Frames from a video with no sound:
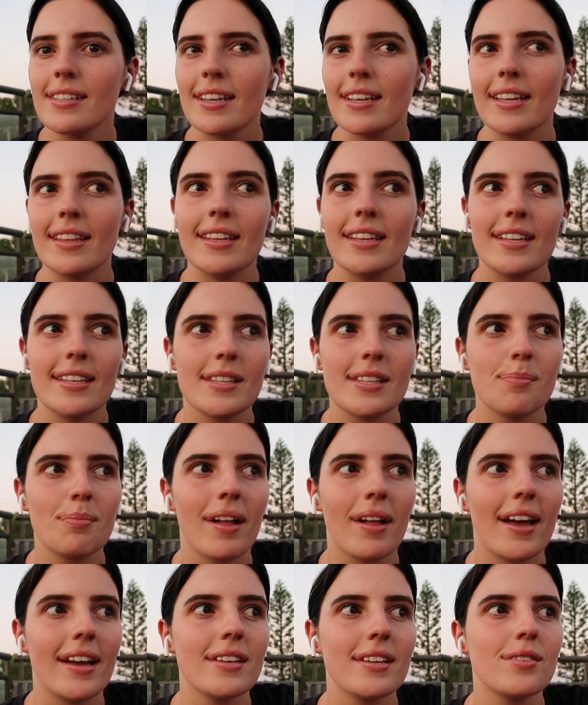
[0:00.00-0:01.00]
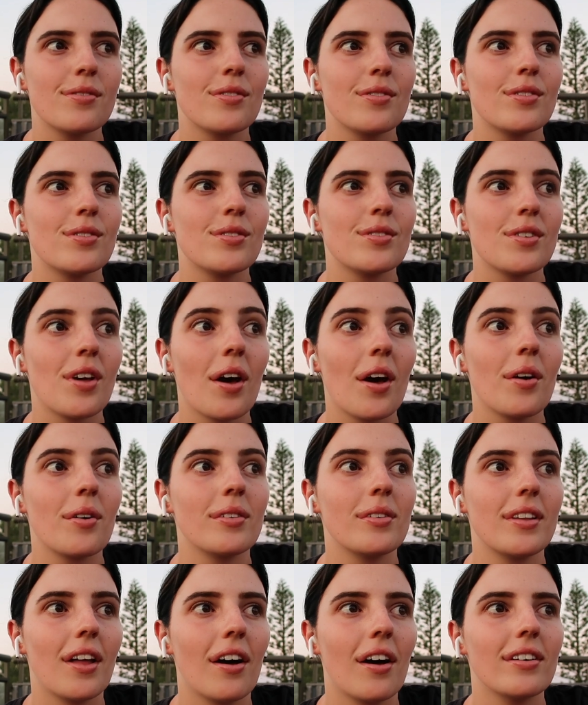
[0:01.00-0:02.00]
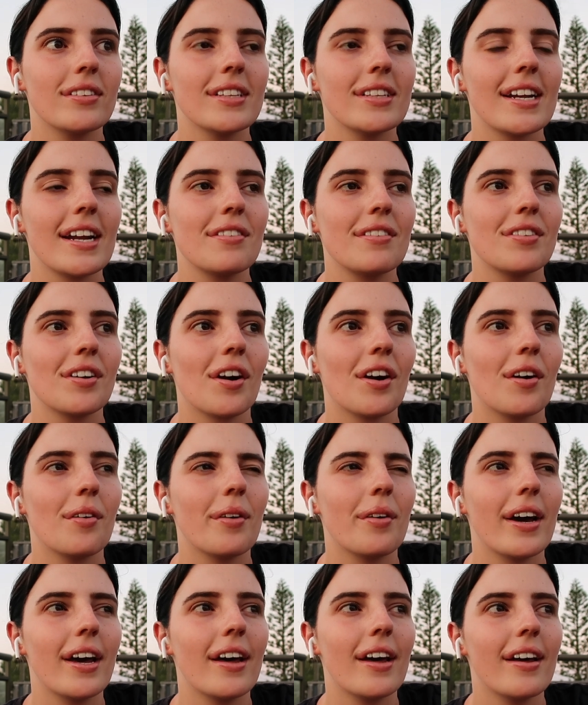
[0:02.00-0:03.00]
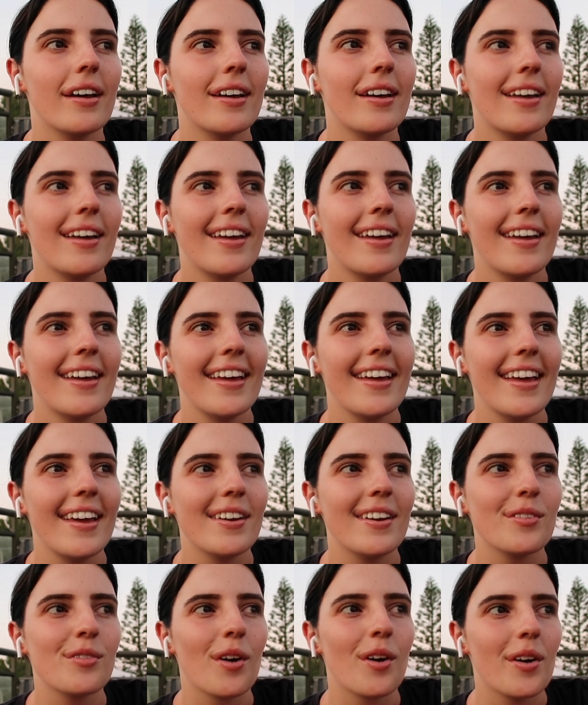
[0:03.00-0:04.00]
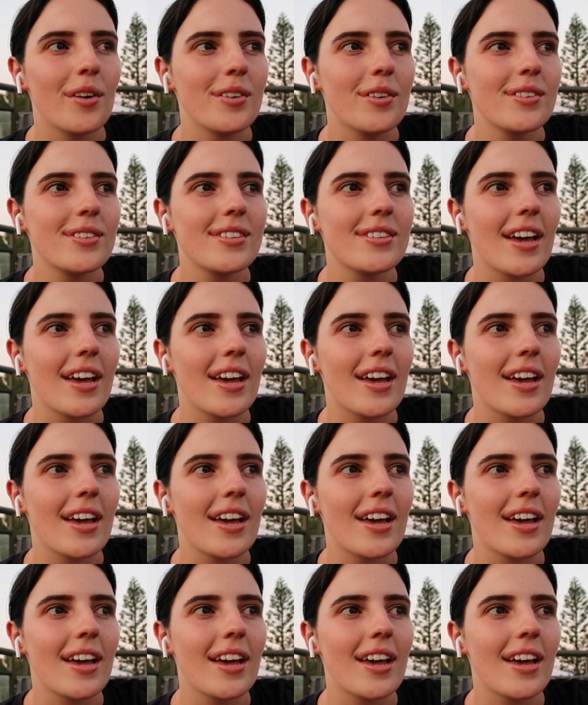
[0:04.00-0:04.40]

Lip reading: in this place for so long that I forgot where it rose.